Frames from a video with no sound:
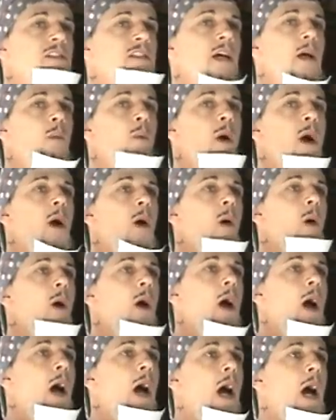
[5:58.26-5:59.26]
say,
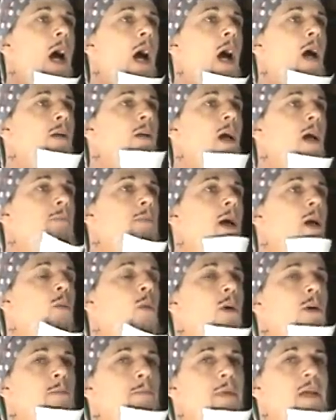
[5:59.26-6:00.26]
well, I'll let
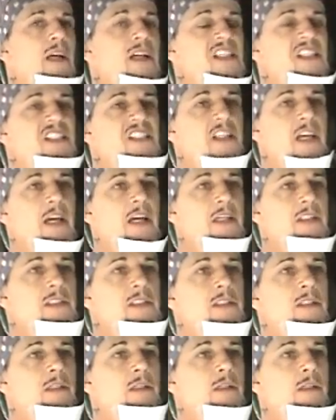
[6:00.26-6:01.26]
my work be a
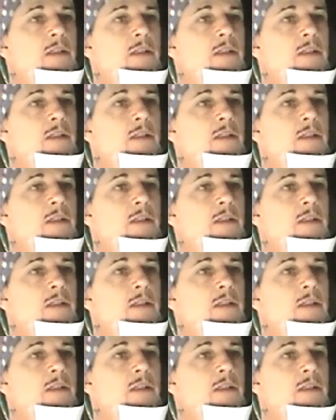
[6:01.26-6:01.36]
6,